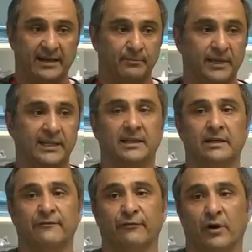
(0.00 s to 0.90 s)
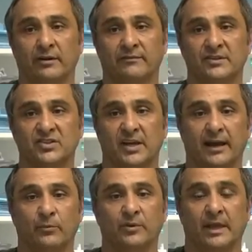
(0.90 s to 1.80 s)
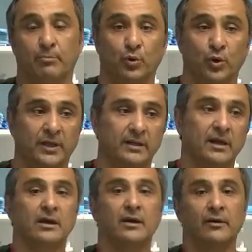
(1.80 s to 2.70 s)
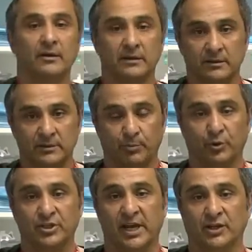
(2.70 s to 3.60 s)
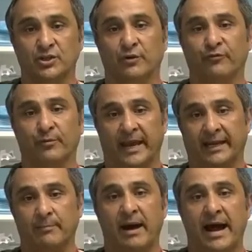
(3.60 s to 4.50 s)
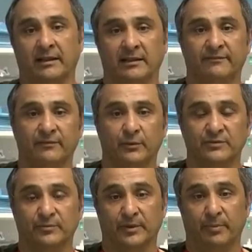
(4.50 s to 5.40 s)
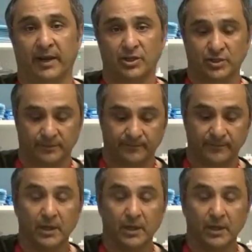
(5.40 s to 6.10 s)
immediately in front of the site when they pull it to protect you from any bodily fluids from the patient.